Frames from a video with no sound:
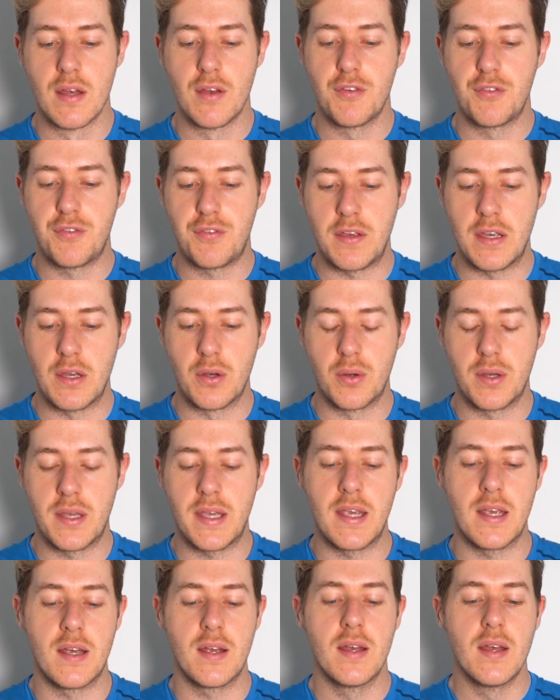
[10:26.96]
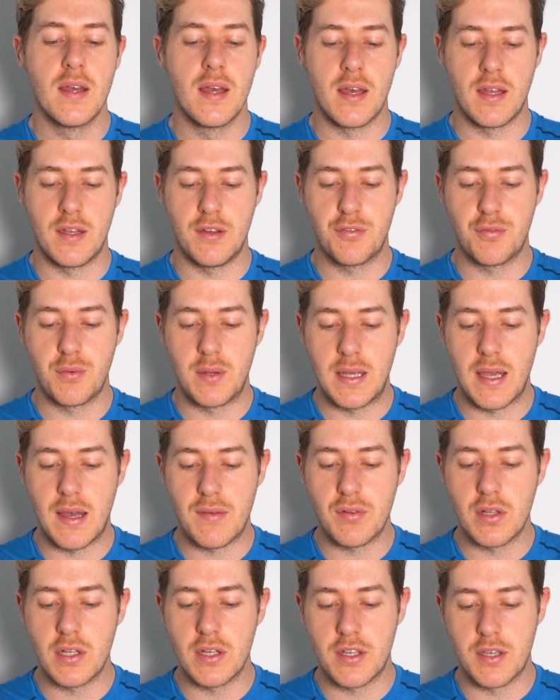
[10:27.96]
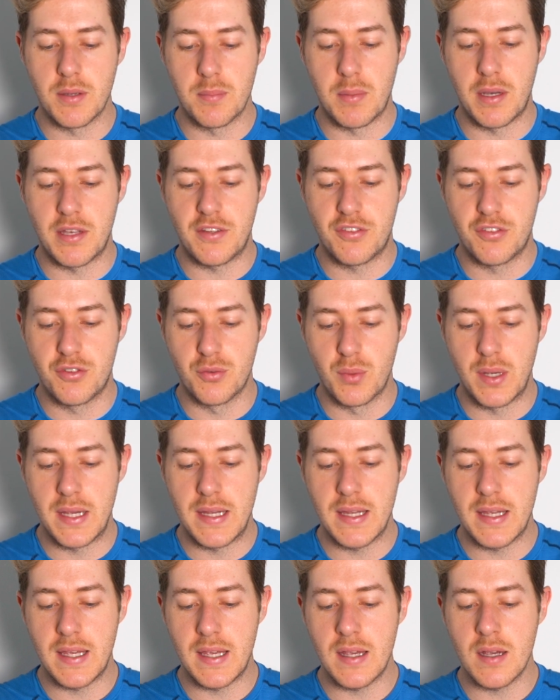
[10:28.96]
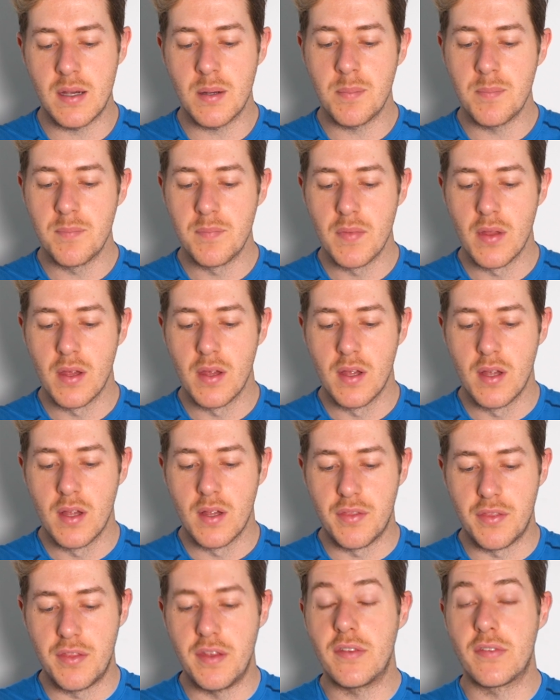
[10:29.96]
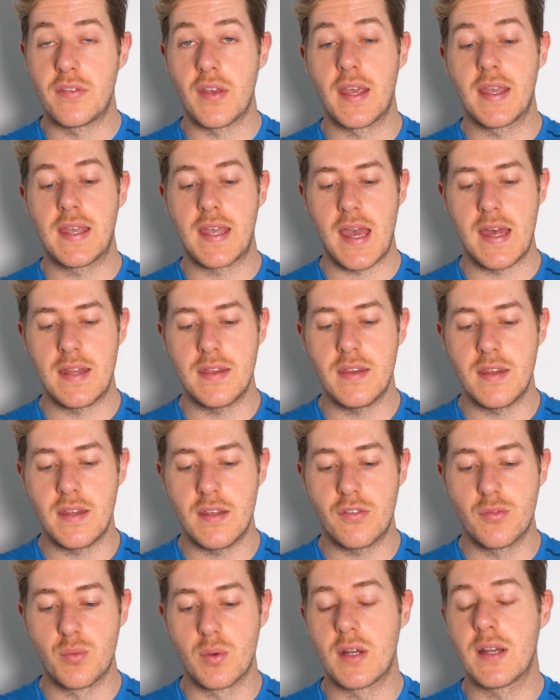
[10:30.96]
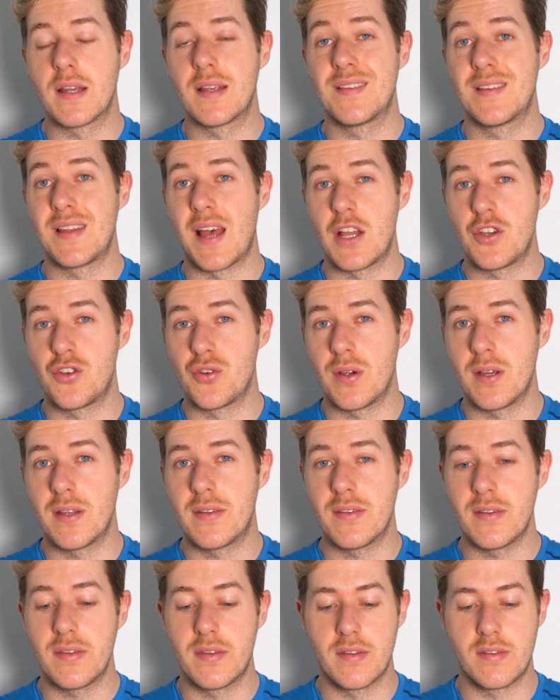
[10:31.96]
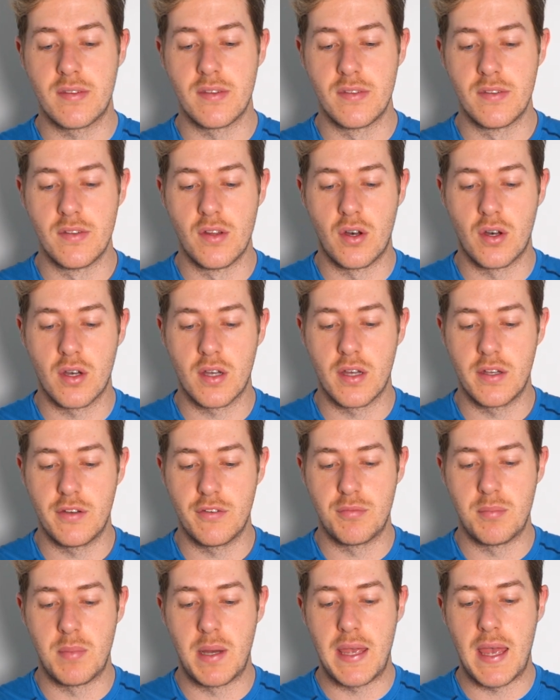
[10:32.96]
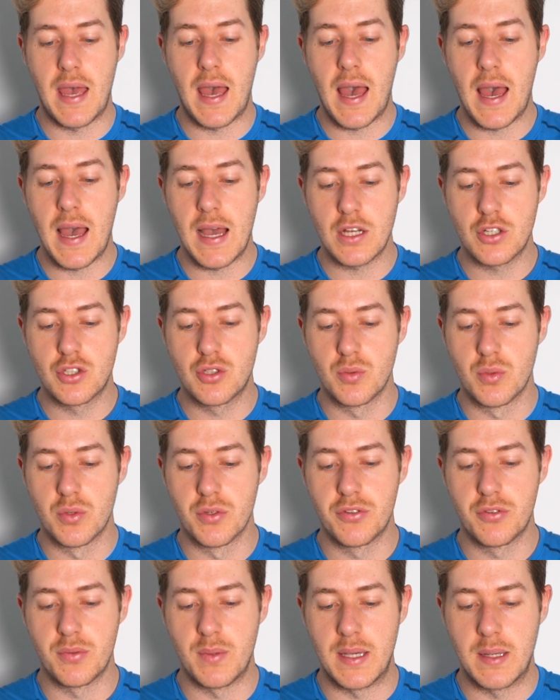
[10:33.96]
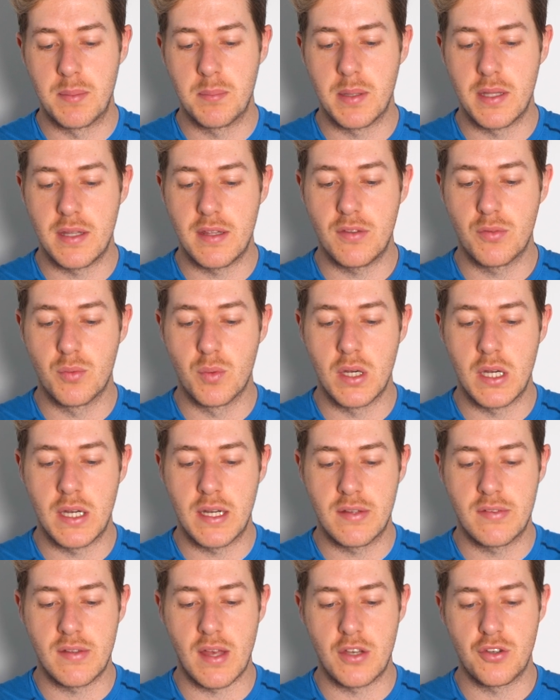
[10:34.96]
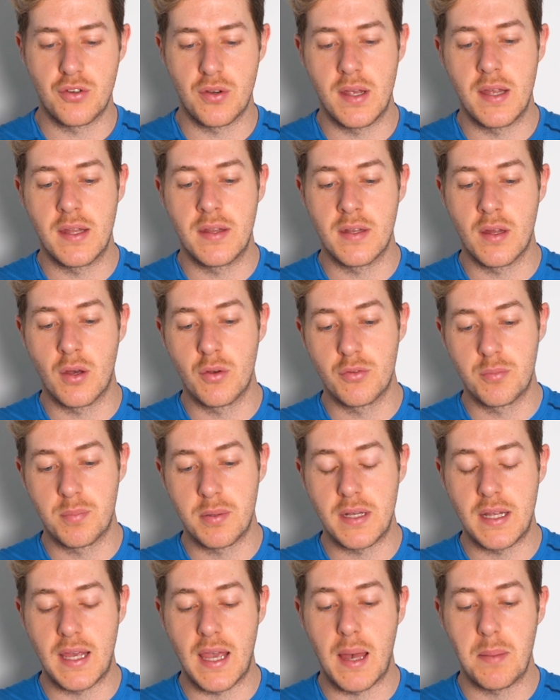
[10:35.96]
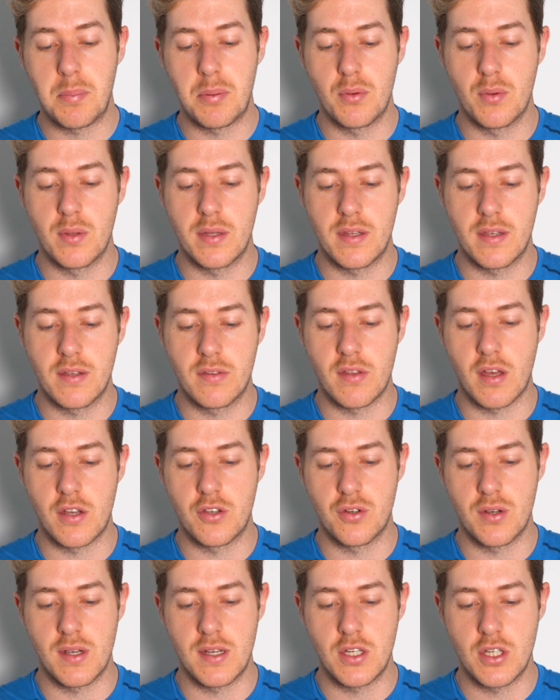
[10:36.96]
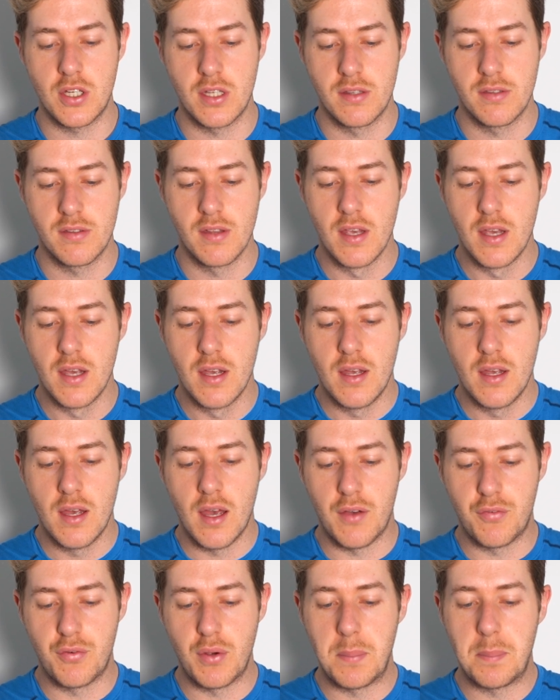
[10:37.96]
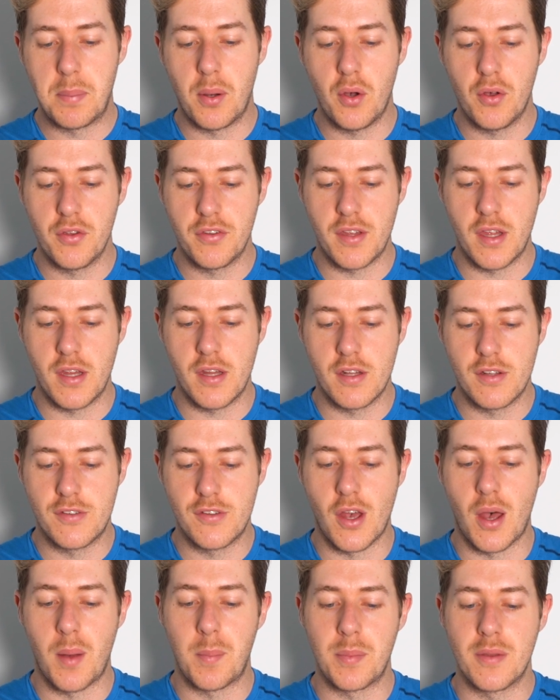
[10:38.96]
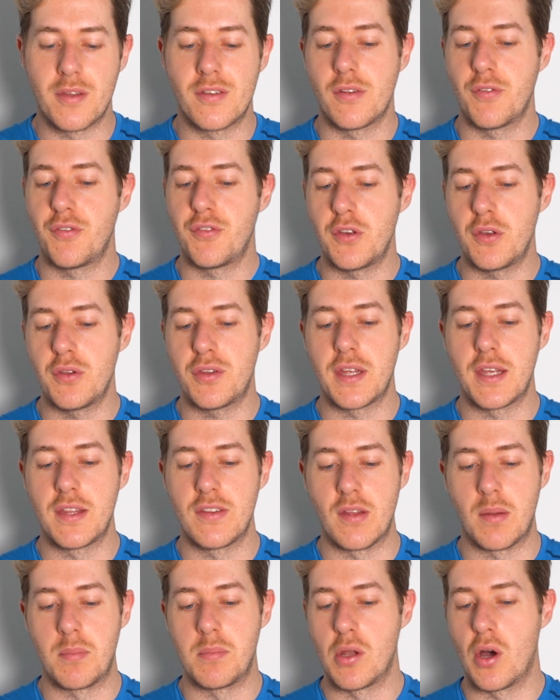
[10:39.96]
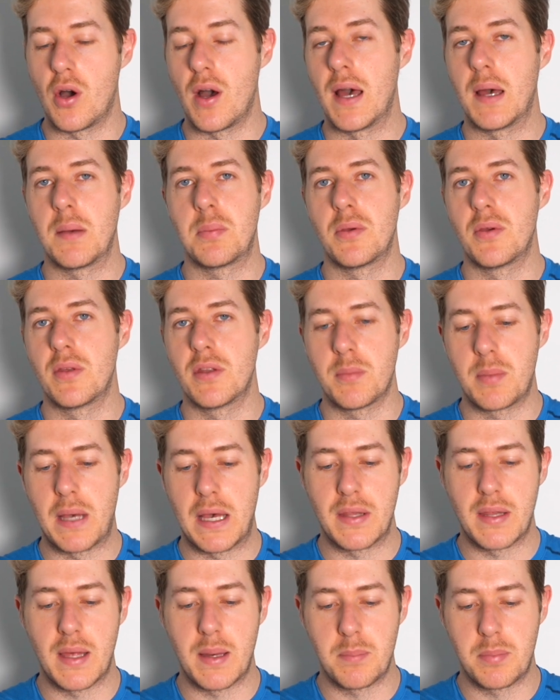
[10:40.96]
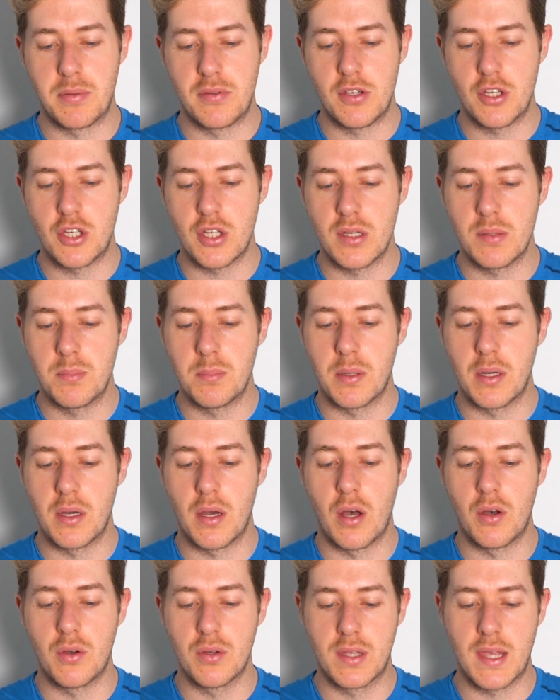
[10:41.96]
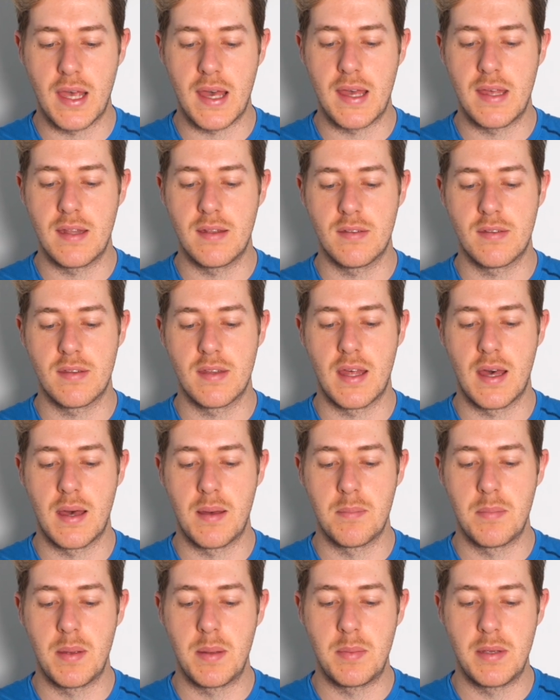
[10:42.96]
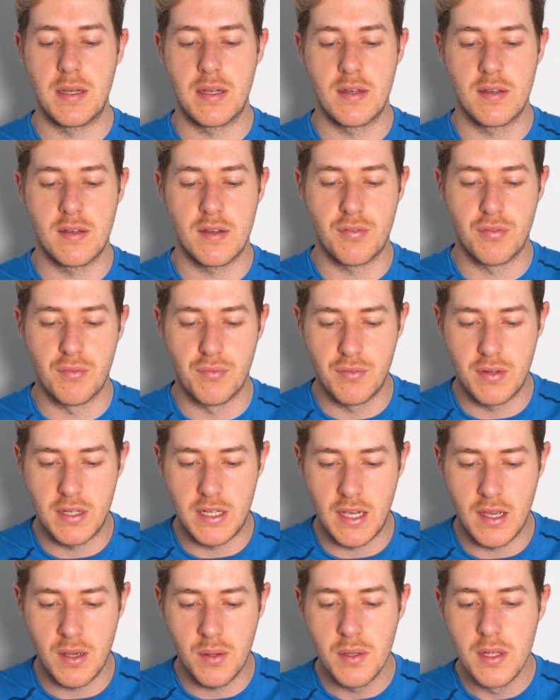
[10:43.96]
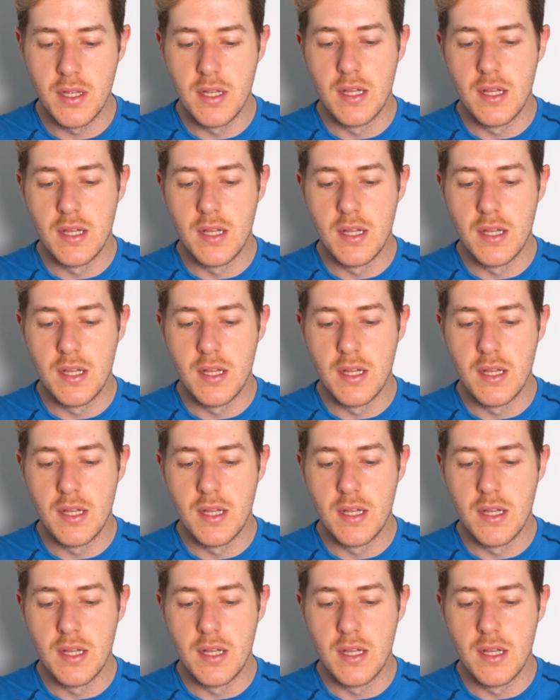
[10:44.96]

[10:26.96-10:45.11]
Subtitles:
feel here. And if we have a look at my swing here, these were exaggerated. This is not kind of my actual swing, but these were exaggerated. And I was pretty happy with the exaggerations. If we pause it at the top, there's a few things I'm not happy with about that position, but I'll get into that maybe in a different video.